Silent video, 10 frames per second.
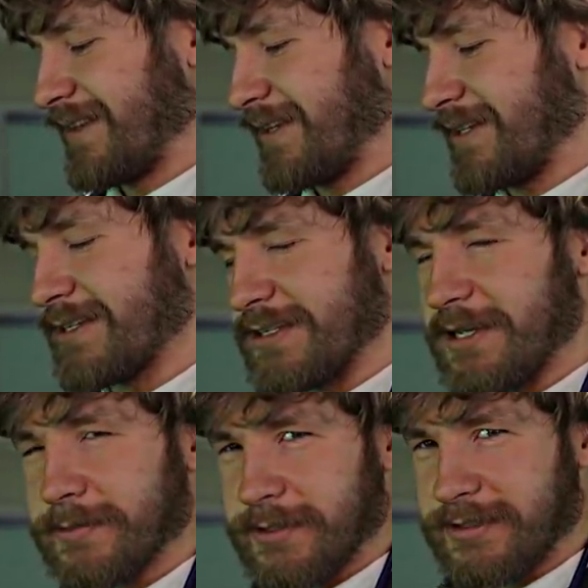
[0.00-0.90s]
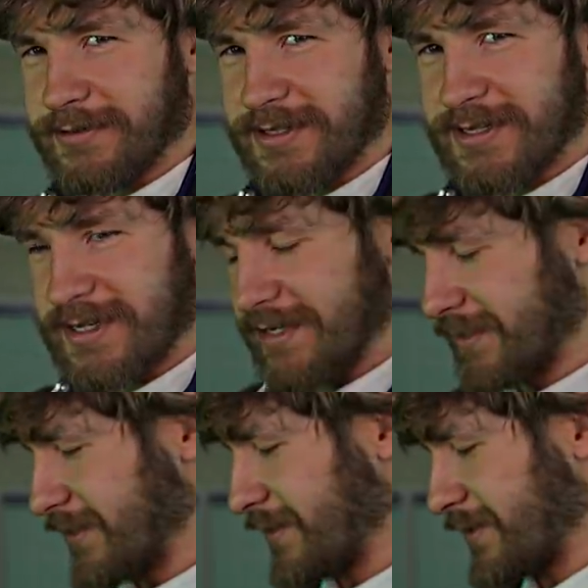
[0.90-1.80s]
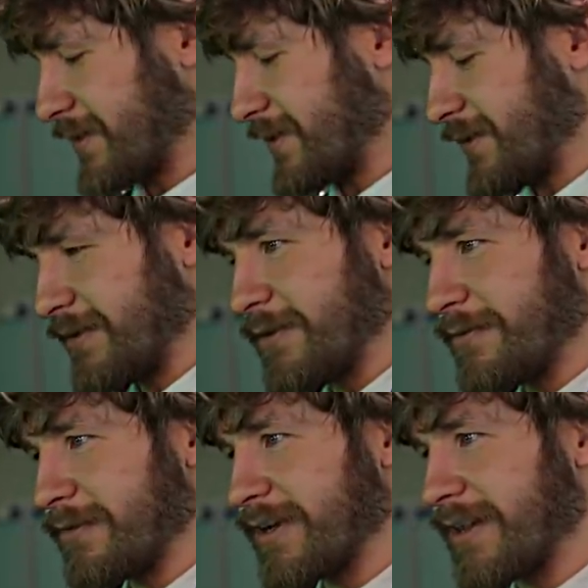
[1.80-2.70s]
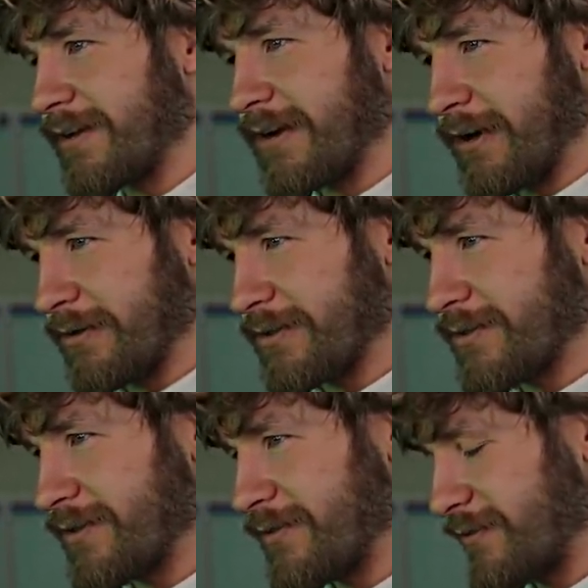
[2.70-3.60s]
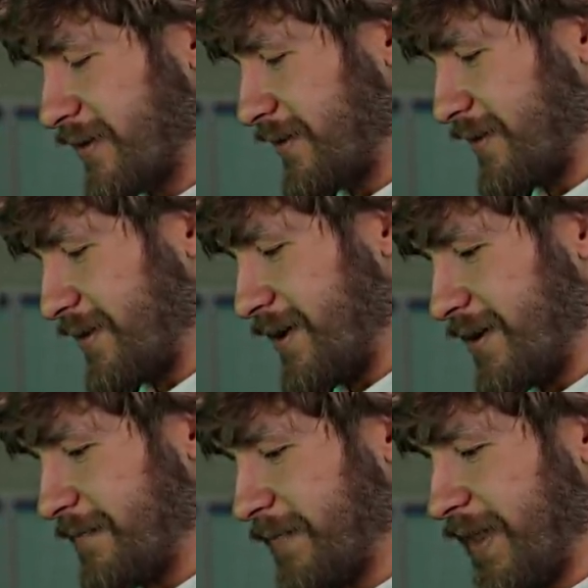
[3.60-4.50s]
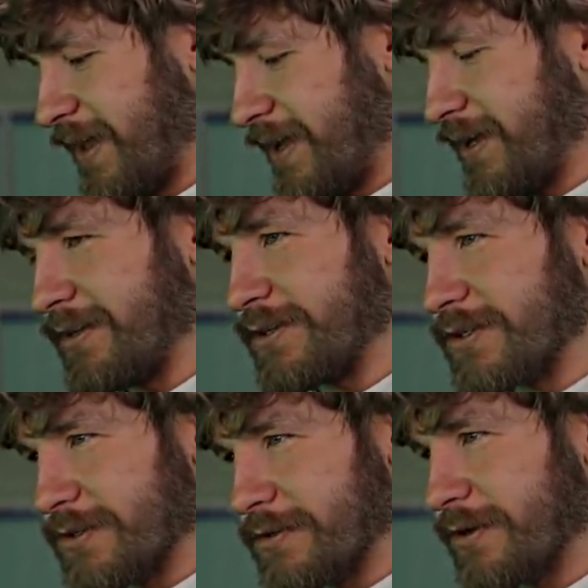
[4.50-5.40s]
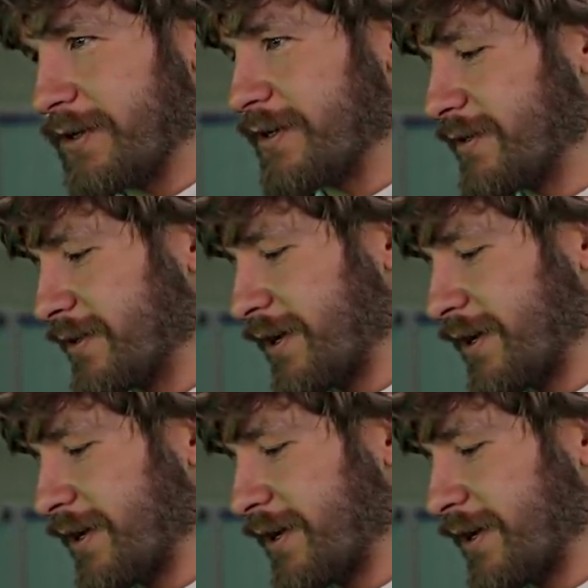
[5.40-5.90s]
See, his name kind of sticks, doesn't it? You don't forget the character, you don't forget the name. And he certainly is a